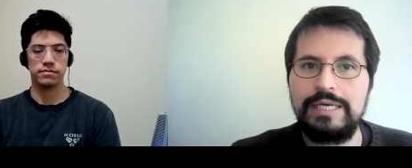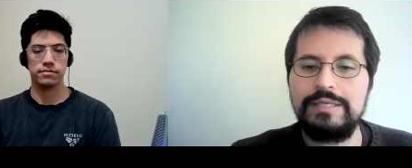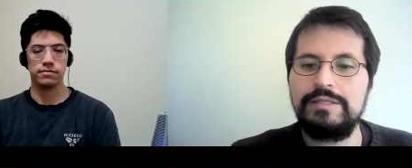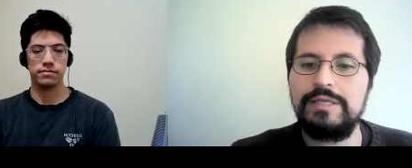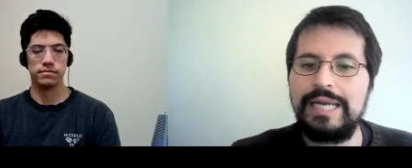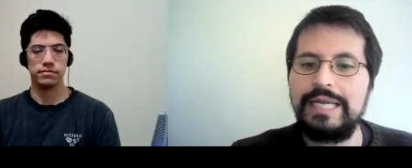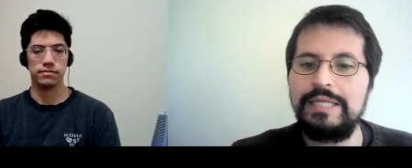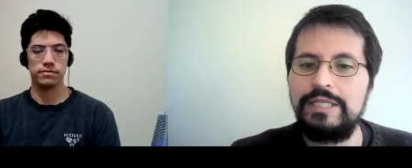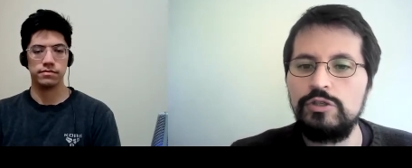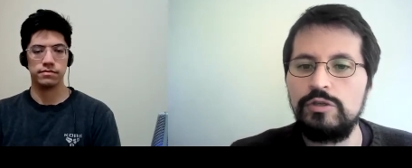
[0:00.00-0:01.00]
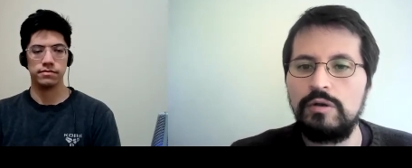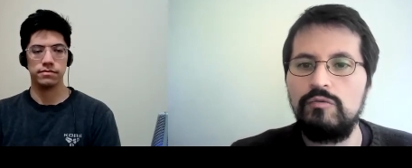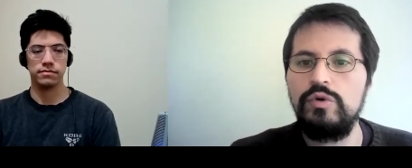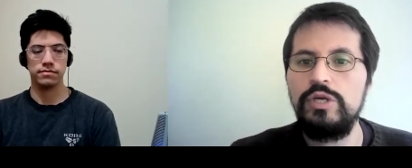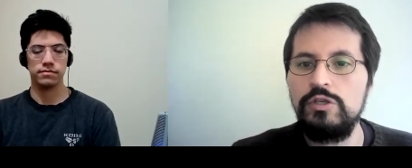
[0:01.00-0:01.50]
Speaker 1: as an
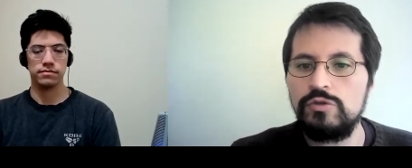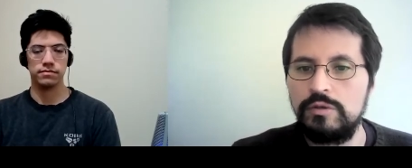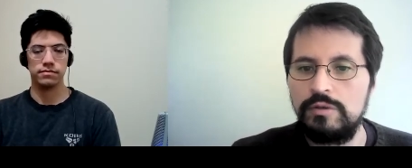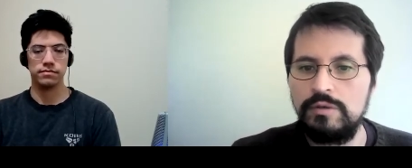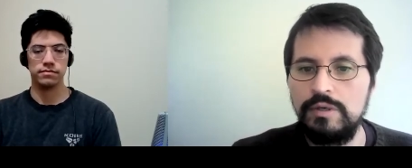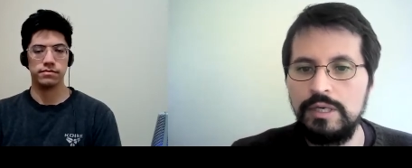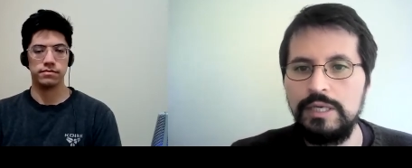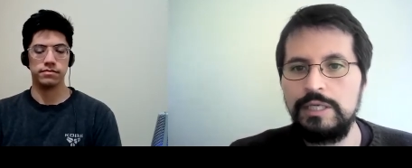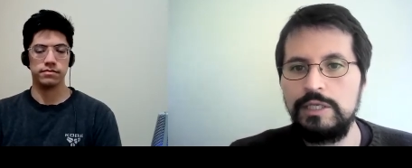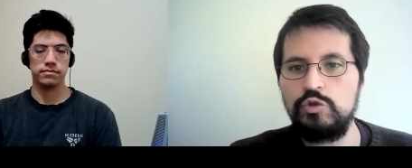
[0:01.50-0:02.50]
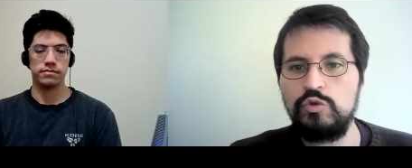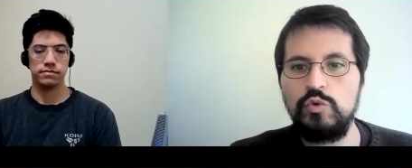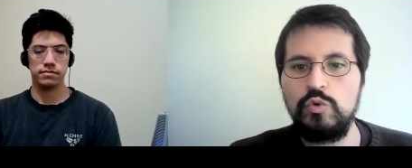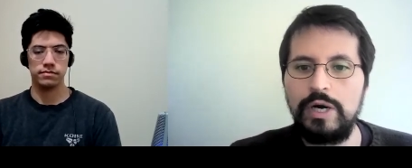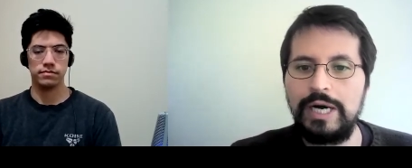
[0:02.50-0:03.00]
additional reason
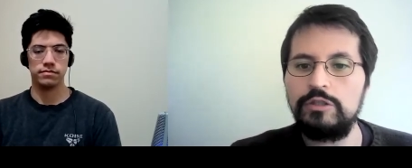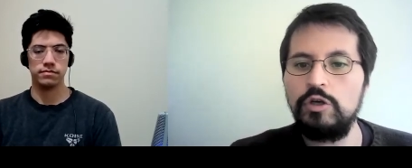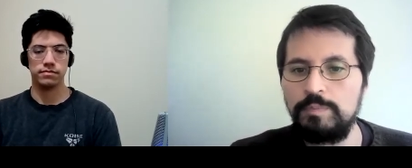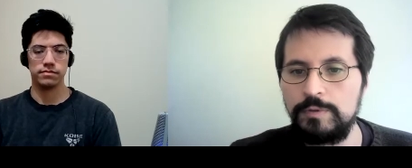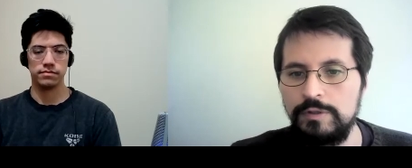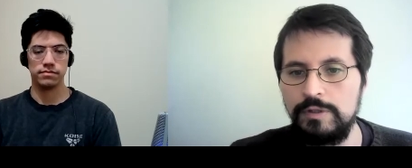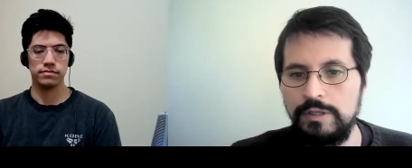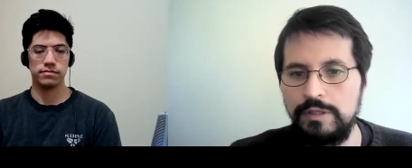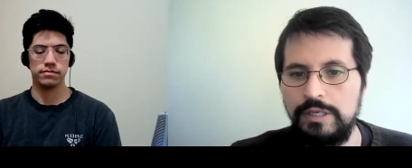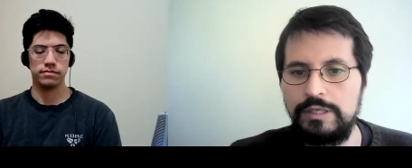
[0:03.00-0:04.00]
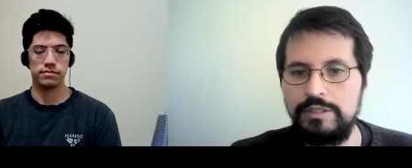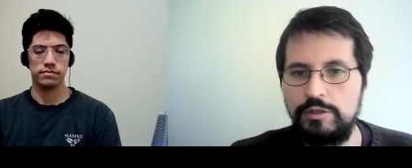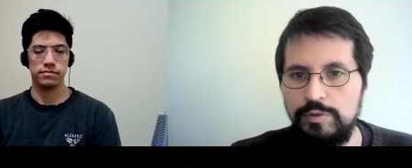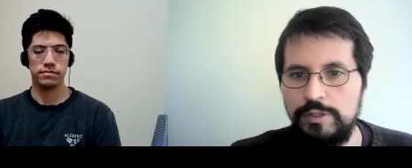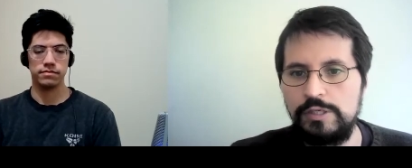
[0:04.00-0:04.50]
to adopt that
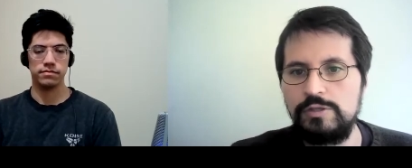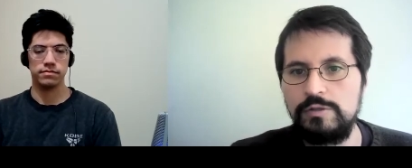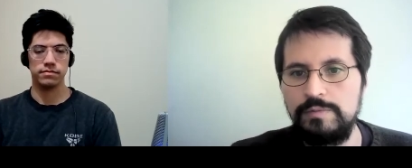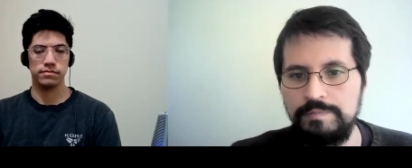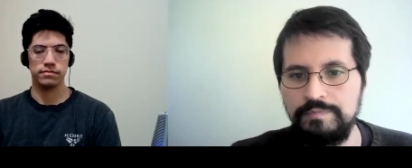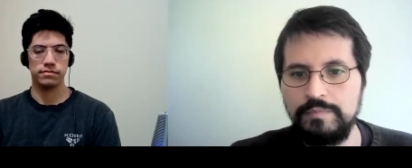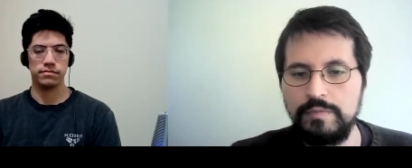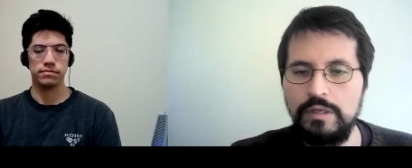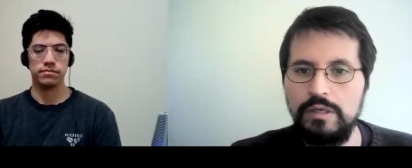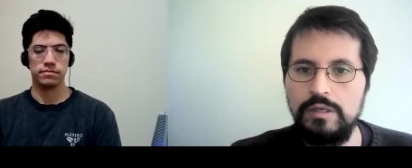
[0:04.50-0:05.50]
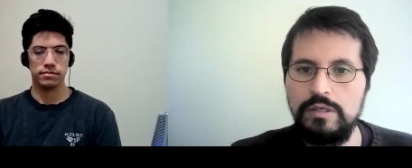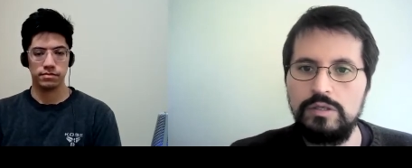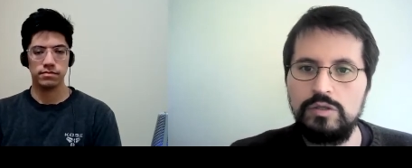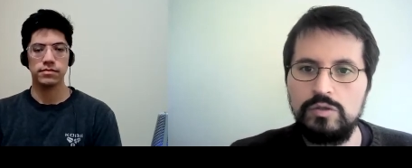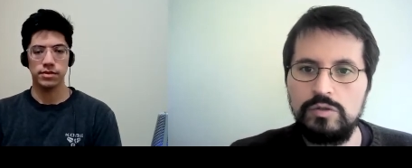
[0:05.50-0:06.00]
interpretation.
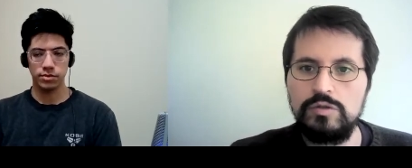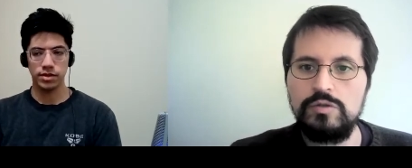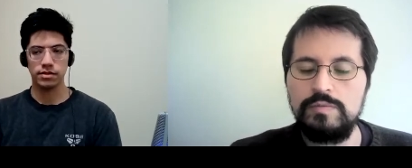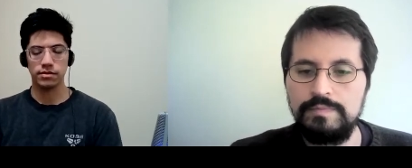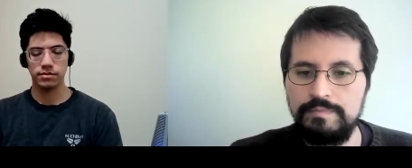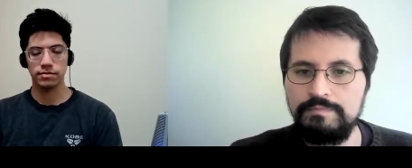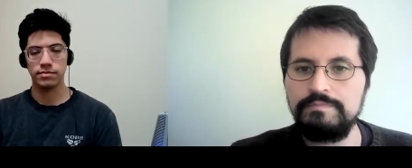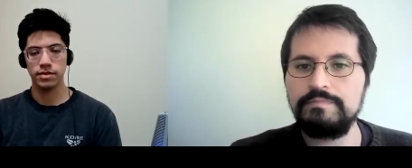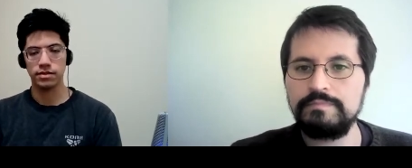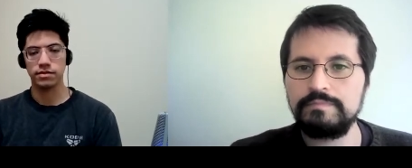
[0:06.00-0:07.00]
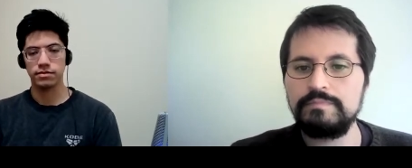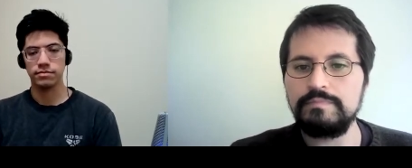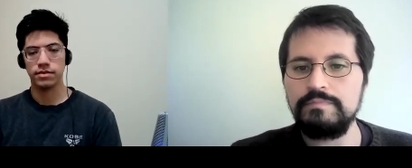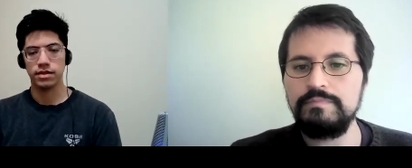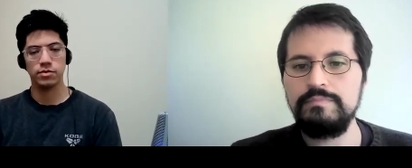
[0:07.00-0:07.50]
Speaker 2: Right. Yes.
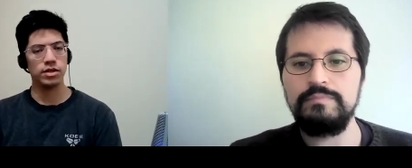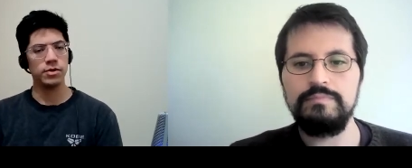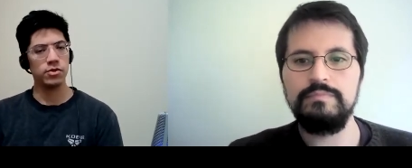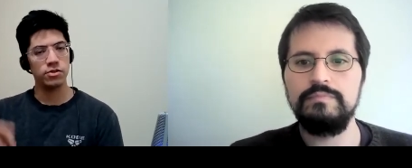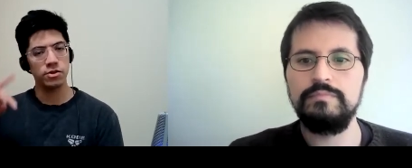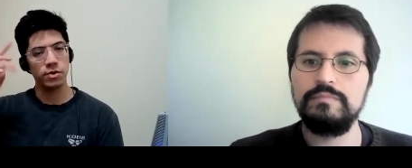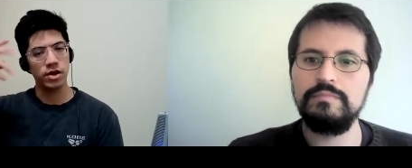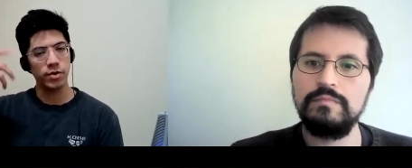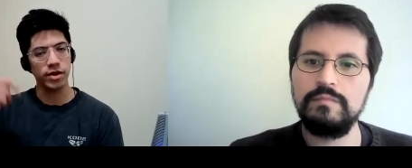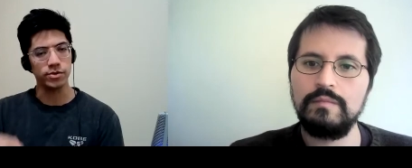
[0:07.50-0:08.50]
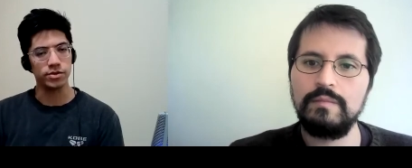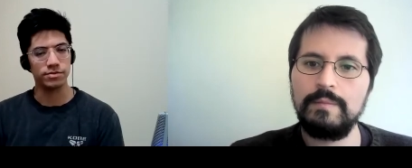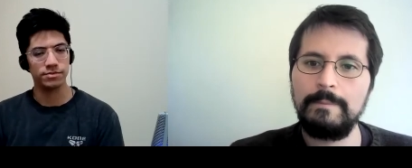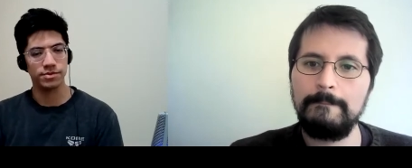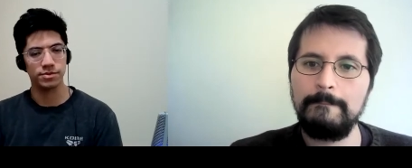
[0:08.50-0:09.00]
What about the other way around?
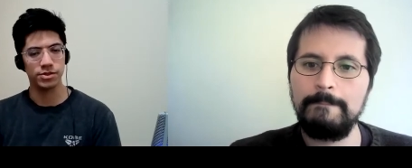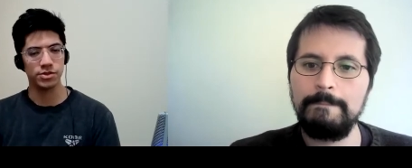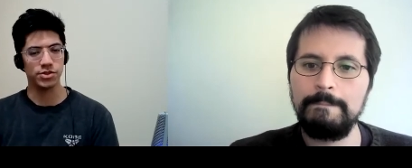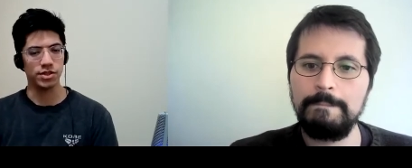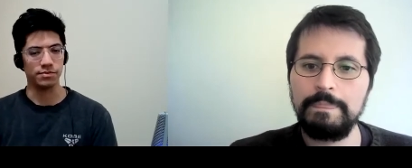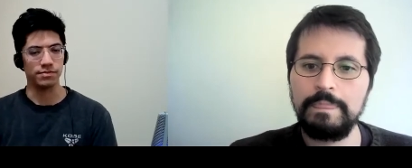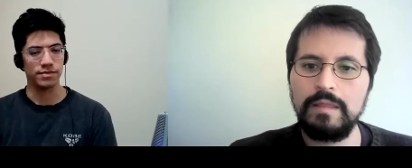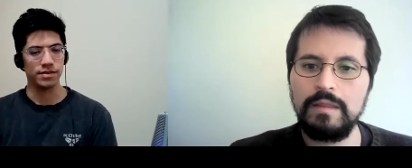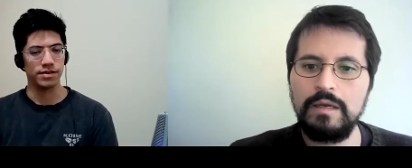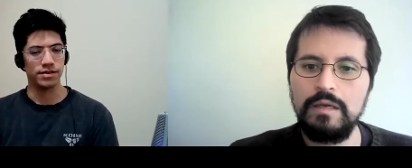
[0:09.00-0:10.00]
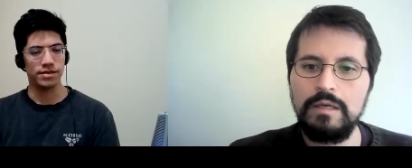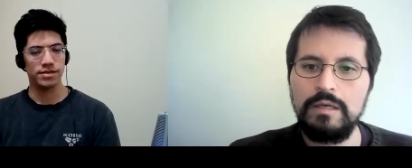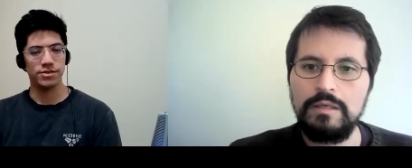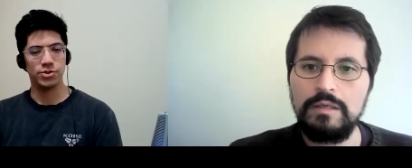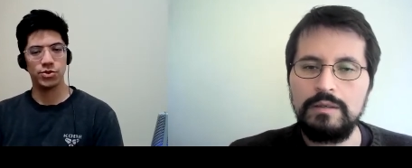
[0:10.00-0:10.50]
What do you see?
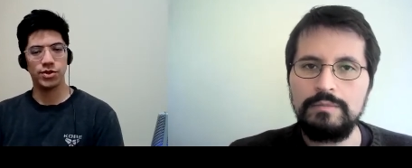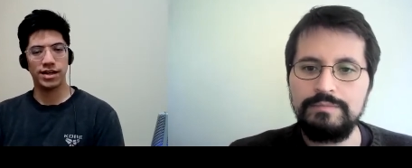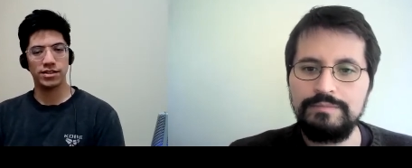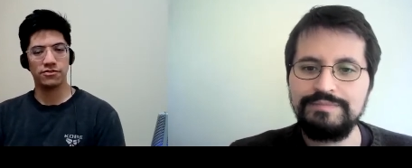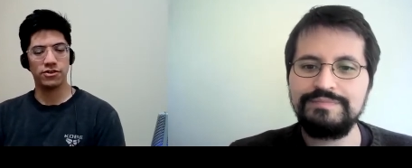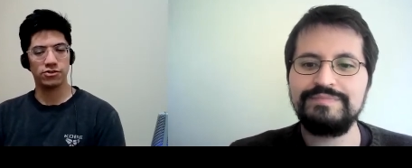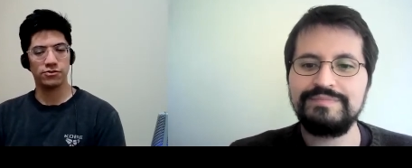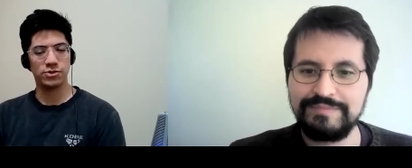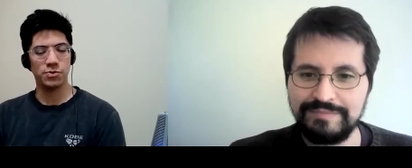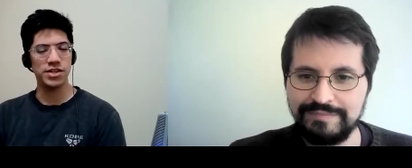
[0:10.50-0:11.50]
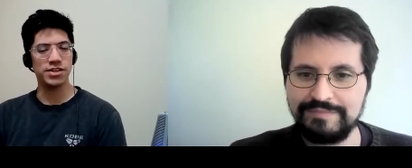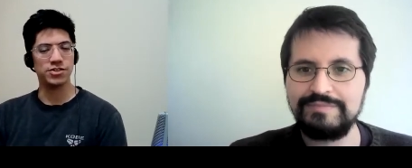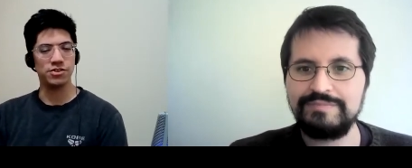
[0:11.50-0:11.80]
Do analytic philosophers read ancient